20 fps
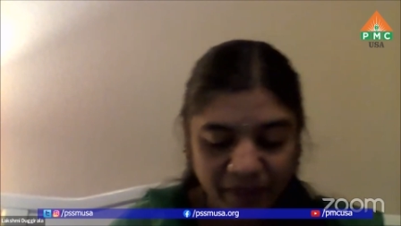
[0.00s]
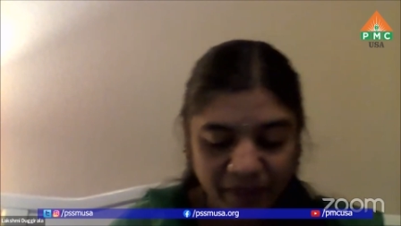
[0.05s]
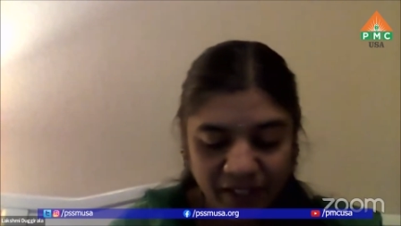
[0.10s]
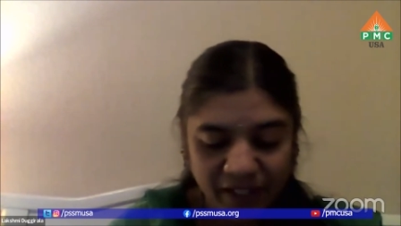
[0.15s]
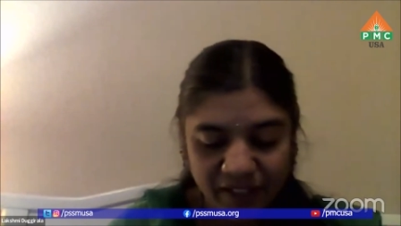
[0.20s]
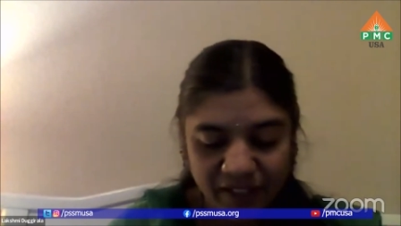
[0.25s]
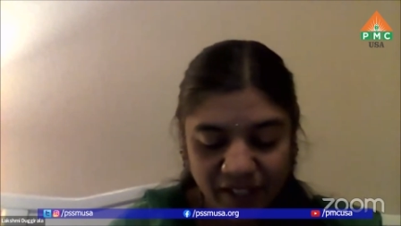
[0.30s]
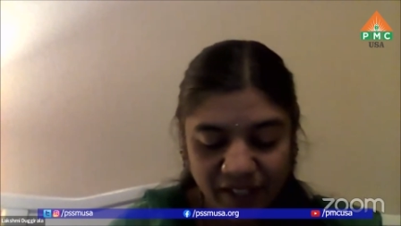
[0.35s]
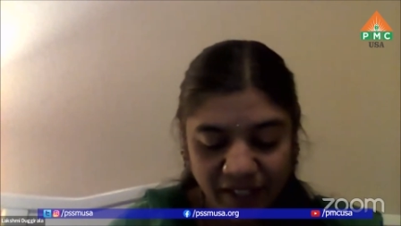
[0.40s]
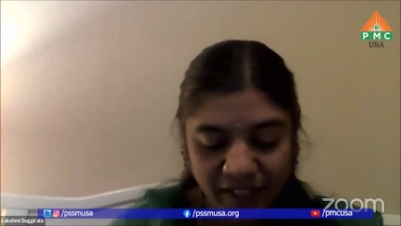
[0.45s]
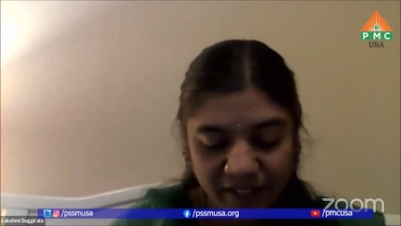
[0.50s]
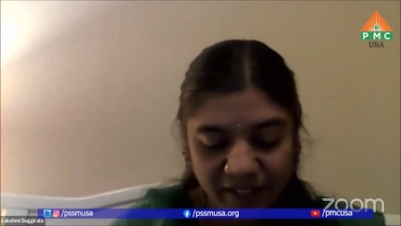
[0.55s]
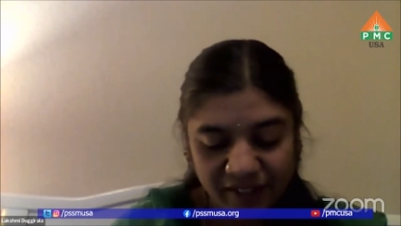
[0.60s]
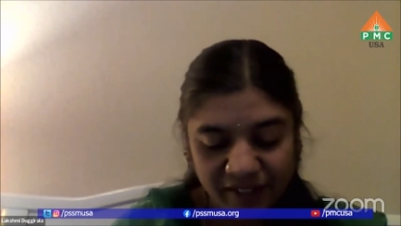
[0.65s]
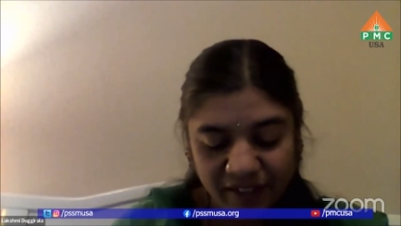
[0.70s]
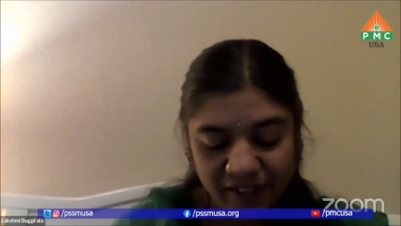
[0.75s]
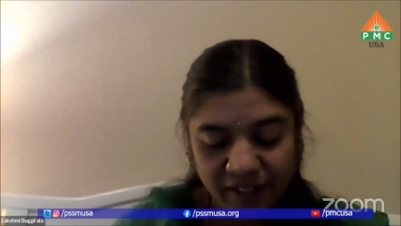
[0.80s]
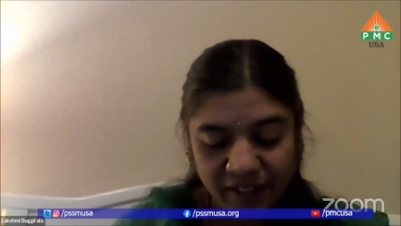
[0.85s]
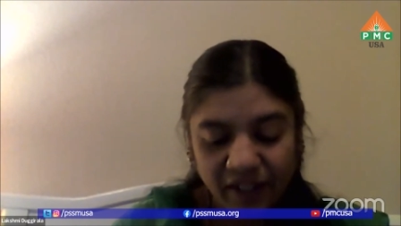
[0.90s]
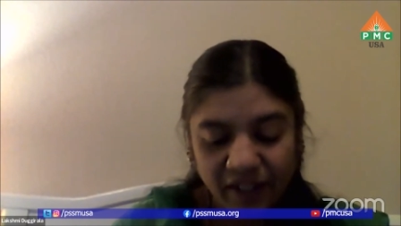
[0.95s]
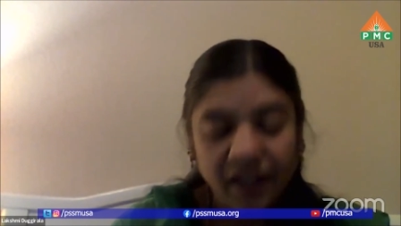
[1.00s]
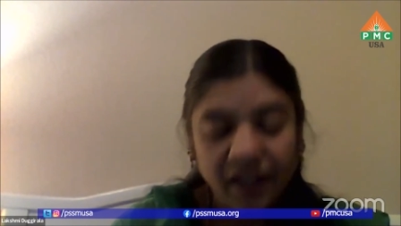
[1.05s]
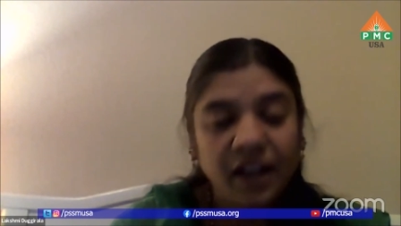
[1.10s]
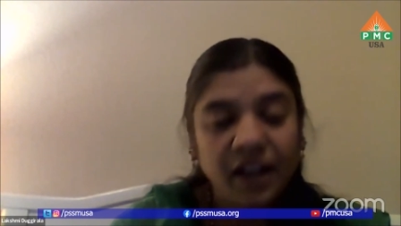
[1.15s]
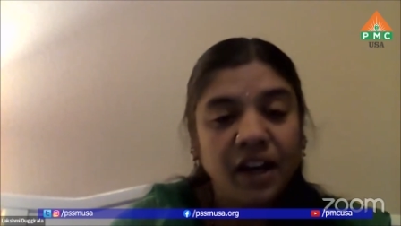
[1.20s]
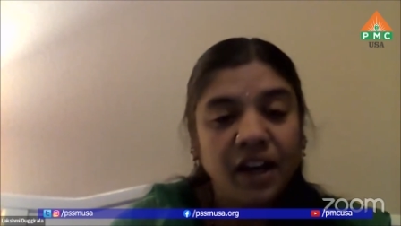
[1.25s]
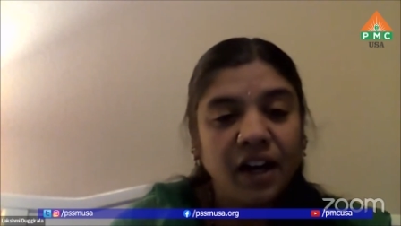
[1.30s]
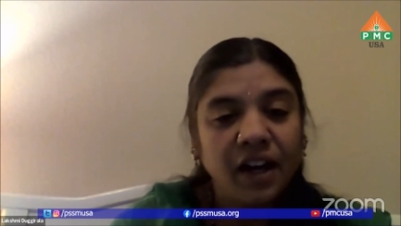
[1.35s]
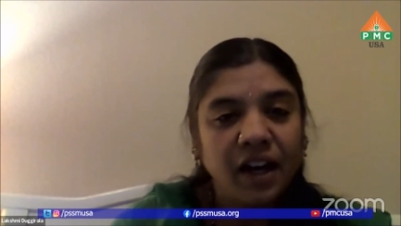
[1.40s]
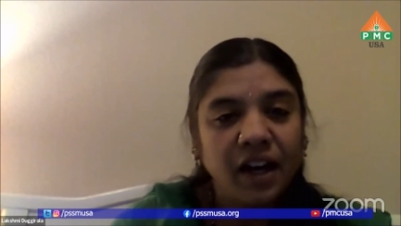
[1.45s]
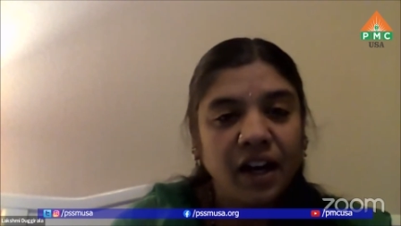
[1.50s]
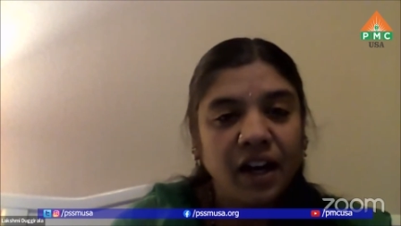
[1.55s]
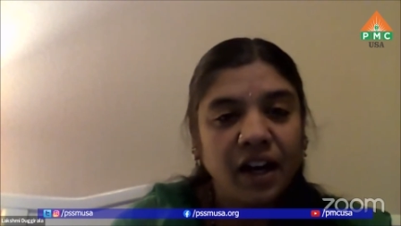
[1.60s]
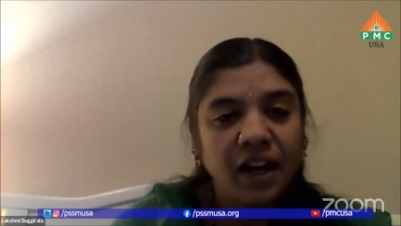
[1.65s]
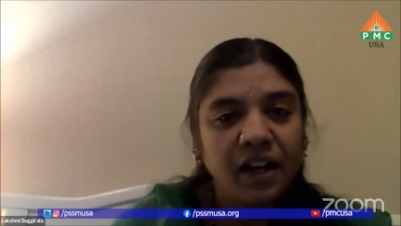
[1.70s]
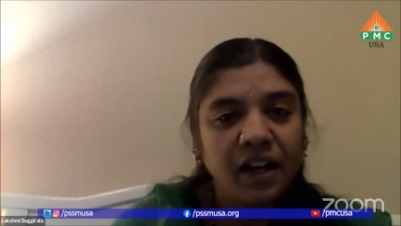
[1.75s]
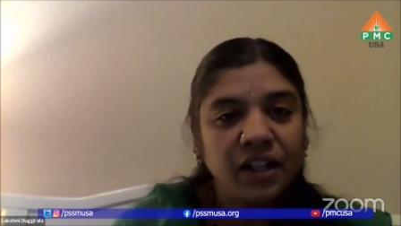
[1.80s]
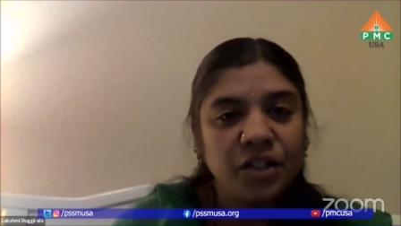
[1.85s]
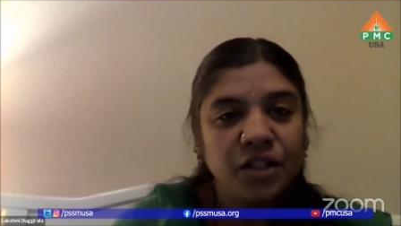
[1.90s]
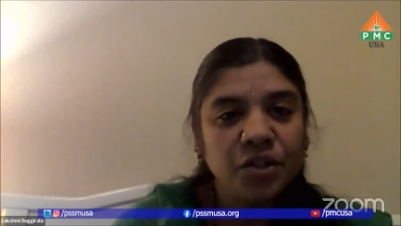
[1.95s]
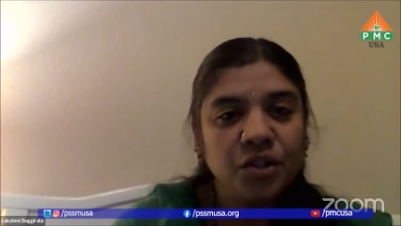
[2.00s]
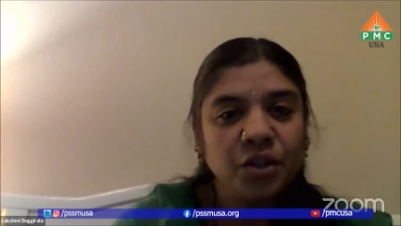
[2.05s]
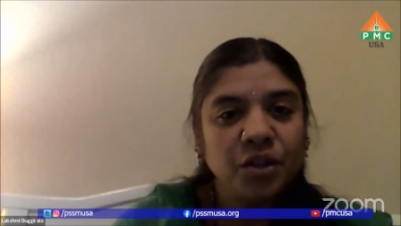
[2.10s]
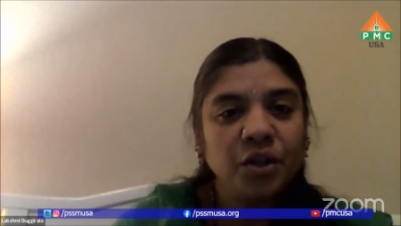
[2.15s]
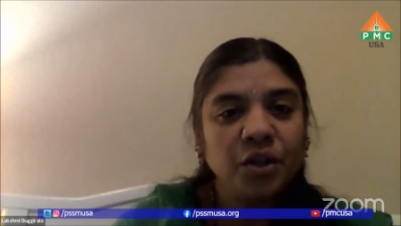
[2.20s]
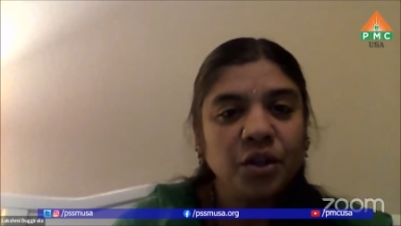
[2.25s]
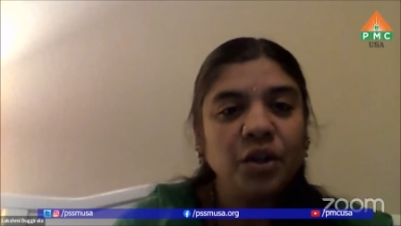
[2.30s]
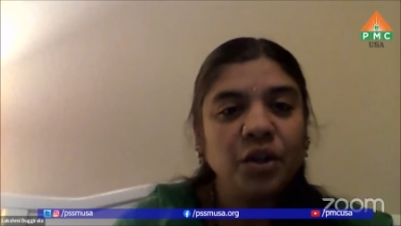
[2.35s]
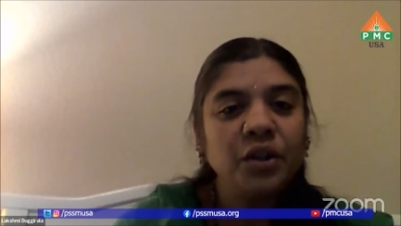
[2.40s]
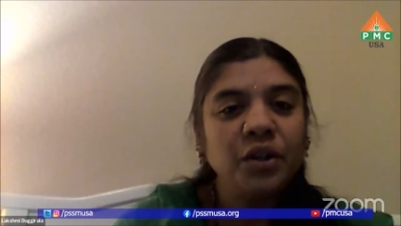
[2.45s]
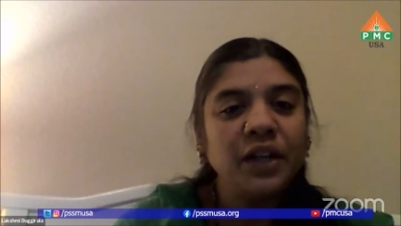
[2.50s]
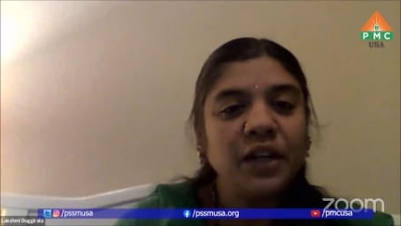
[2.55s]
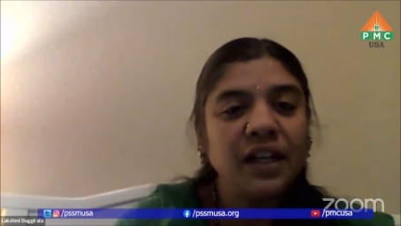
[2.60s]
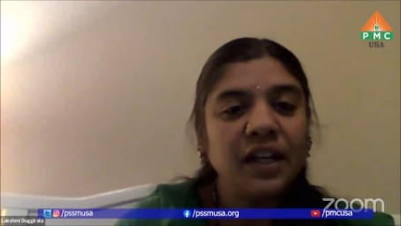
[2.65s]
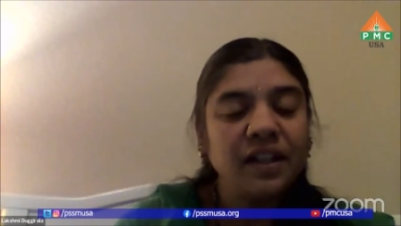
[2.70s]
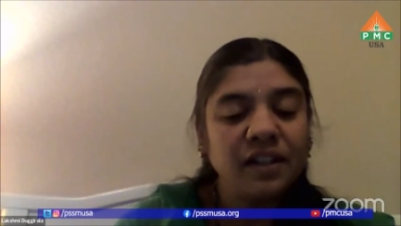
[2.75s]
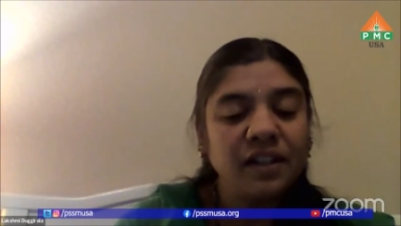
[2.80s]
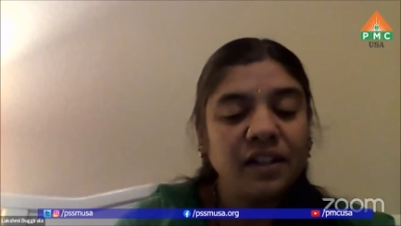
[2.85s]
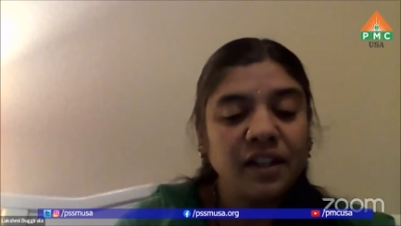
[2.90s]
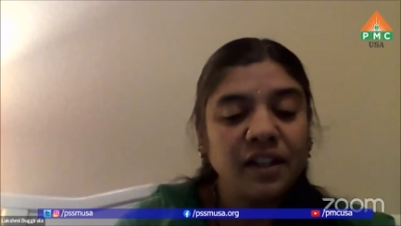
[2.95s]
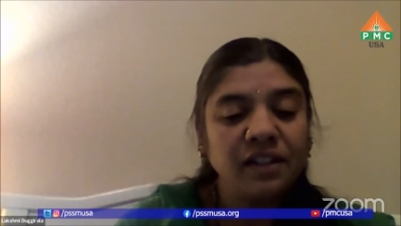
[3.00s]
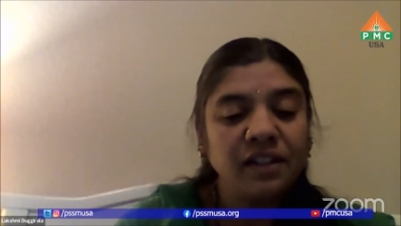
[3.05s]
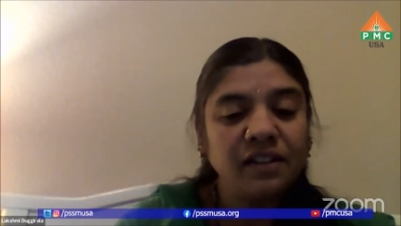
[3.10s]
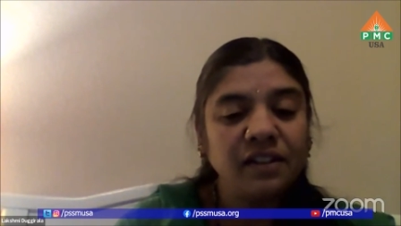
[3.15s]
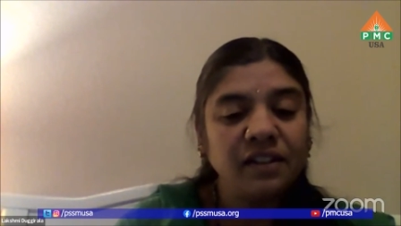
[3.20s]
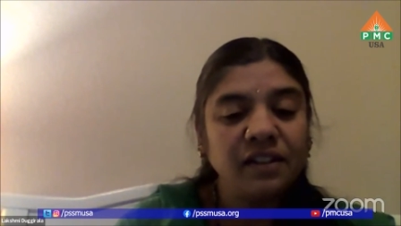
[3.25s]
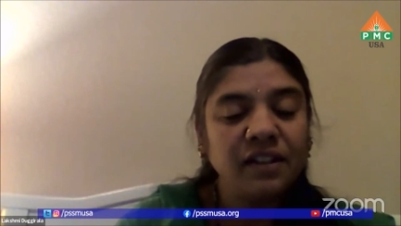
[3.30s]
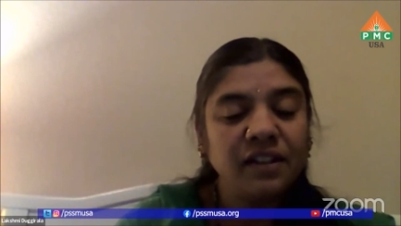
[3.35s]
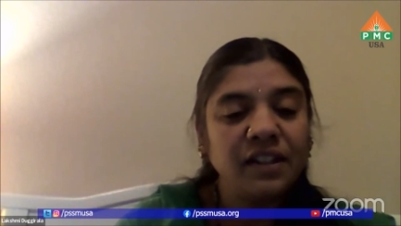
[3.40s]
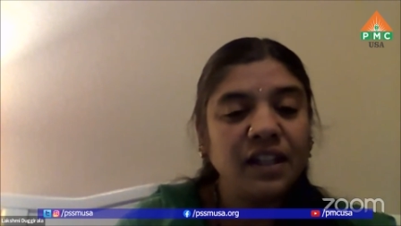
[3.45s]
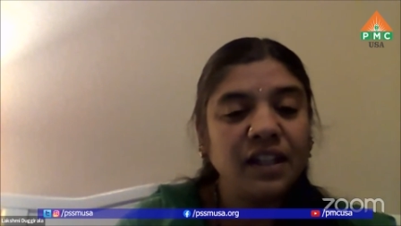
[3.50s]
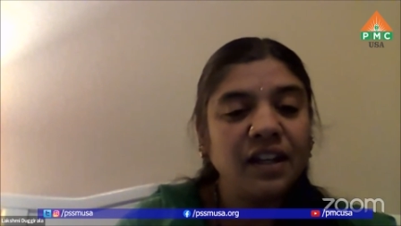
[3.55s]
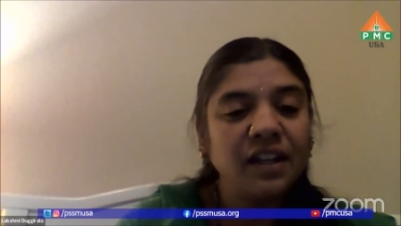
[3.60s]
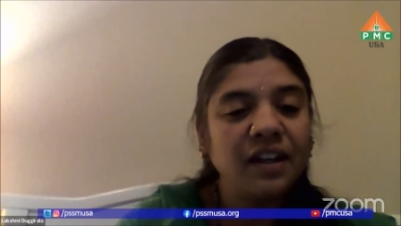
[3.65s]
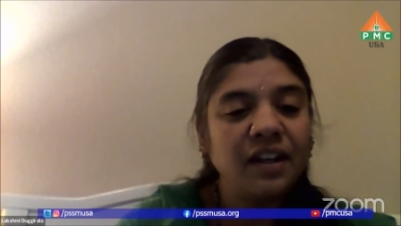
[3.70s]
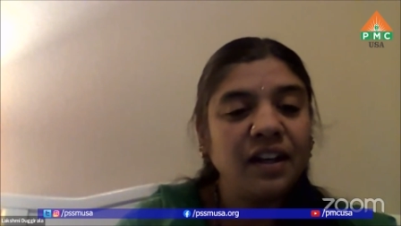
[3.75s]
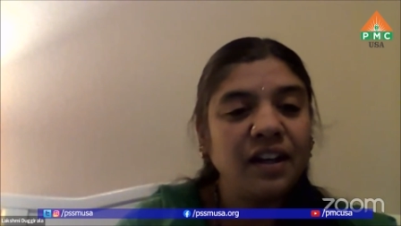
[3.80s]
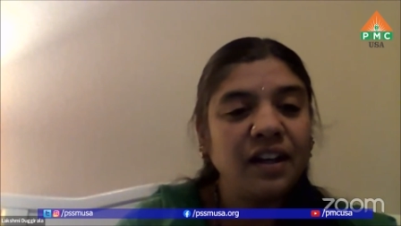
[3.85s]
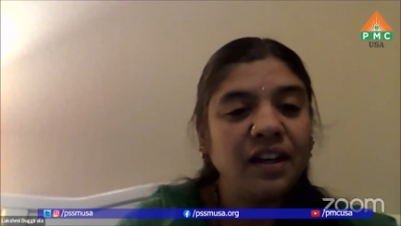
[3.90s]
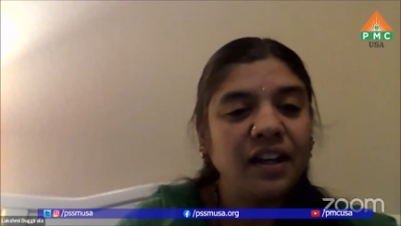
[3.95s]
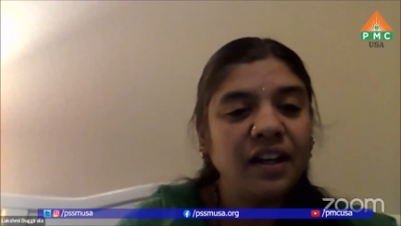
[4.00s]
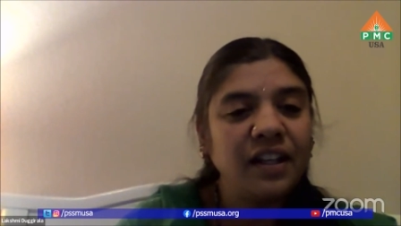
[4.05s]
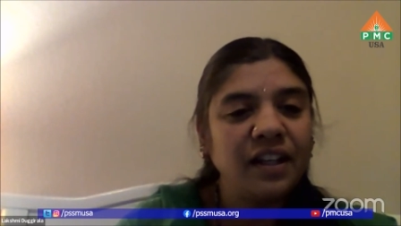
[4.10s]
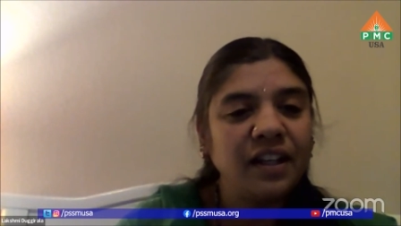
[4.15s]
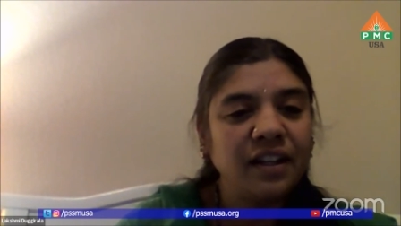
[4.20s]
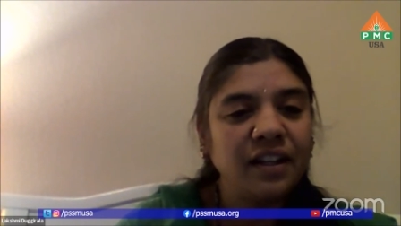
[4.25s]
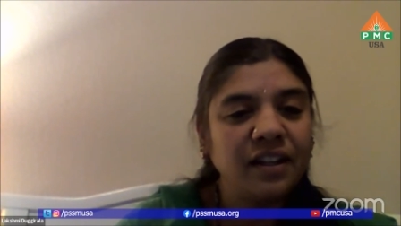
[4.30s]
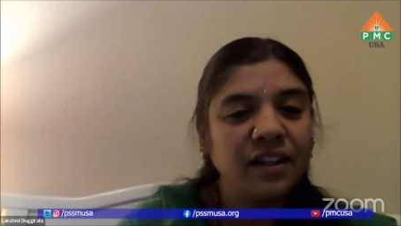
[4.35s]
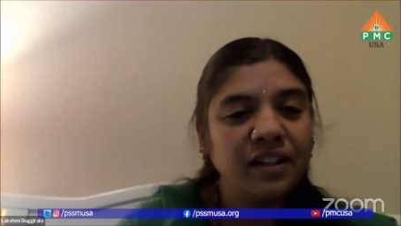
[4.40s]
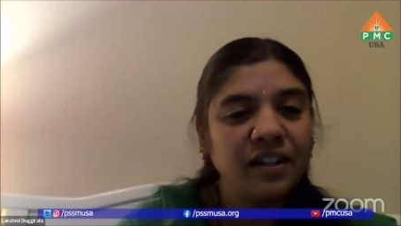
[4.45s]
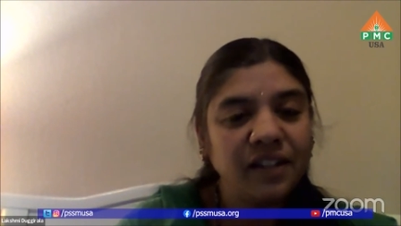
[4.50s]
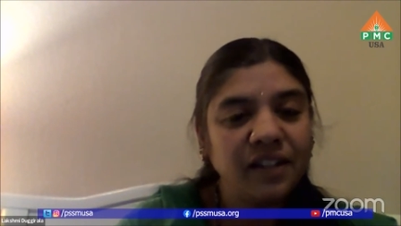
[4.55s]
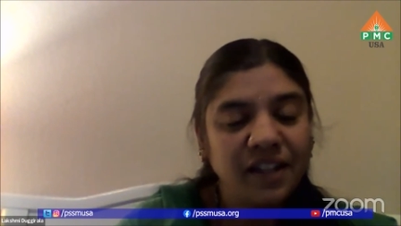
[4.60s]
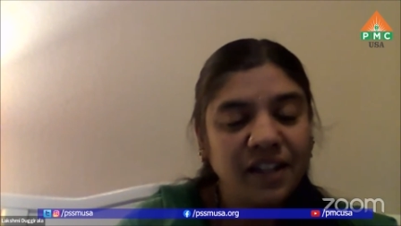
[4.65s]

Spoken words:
It's like, Ajo Anantaya